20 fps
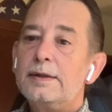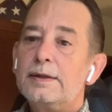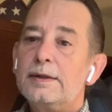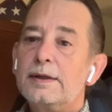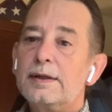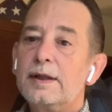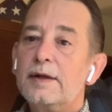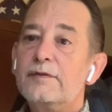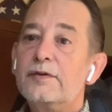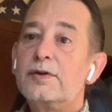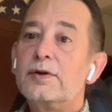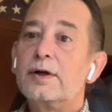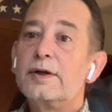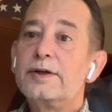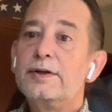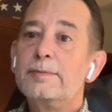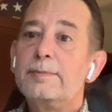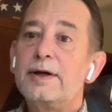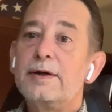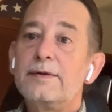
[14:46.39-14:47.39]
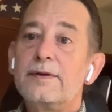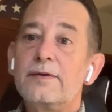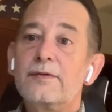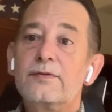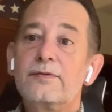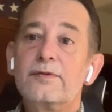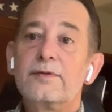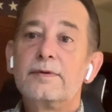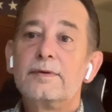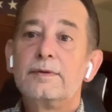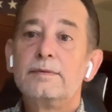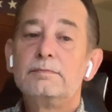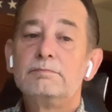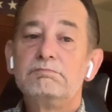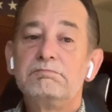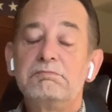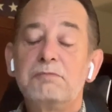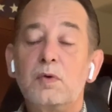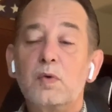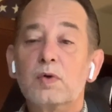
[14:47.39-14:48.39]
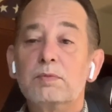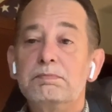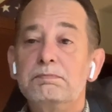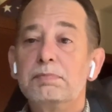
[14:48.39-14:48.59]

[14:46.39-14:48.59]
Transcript: I'd love to talk to you about this or